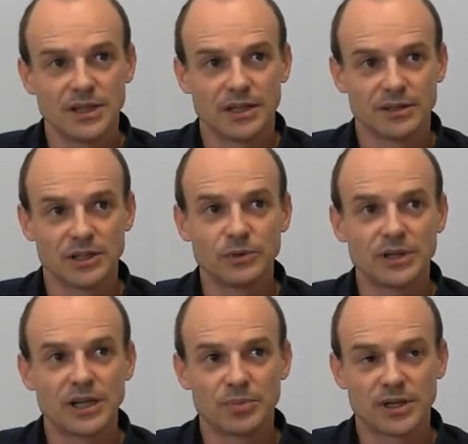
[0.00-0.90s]
and it will
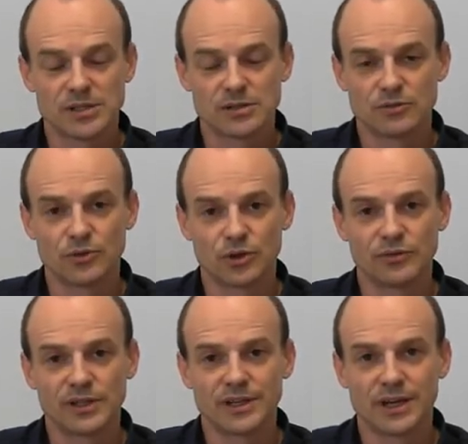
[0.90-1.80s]
help us to
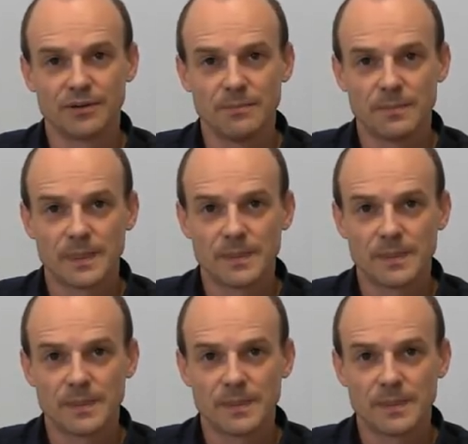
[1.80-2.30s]
fulfill them